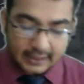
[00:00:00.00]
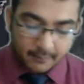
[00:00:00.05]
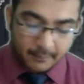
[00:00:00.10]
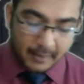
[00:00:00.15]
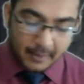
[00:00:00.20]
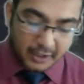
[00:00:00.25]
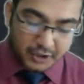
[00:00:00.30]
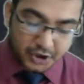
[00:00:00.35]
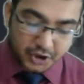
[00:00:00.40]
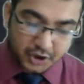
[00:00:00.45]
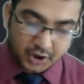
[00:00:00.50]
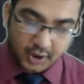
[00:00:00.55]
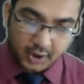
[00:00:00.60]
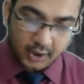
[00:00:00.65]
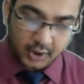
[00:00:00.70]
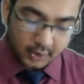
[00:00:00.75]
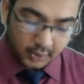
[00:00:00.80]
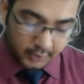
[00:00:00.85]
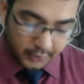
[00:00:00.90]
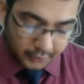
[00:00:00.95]

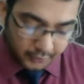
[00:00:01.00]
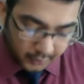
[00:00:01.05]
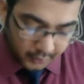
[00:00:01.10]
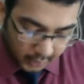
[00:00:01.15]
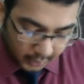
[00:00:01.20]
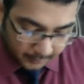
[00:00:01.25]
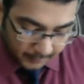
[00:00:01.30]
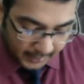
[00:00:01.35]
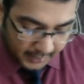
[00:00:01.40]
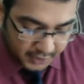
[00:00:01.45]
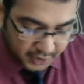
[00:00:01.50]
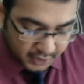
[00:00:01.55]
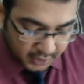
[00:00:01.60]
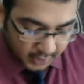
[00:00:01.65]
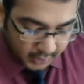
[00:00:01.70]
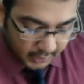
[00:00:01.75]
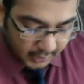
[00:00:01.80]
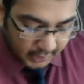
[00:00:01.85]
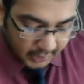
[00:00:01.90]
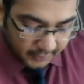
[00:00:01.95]
marginal
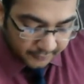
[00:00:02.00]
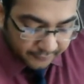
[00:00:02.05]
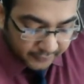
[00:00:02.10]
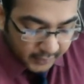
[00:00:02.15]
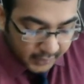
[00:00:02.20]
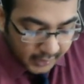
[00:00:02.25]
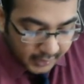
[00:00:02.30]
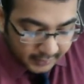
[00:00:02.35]
relief,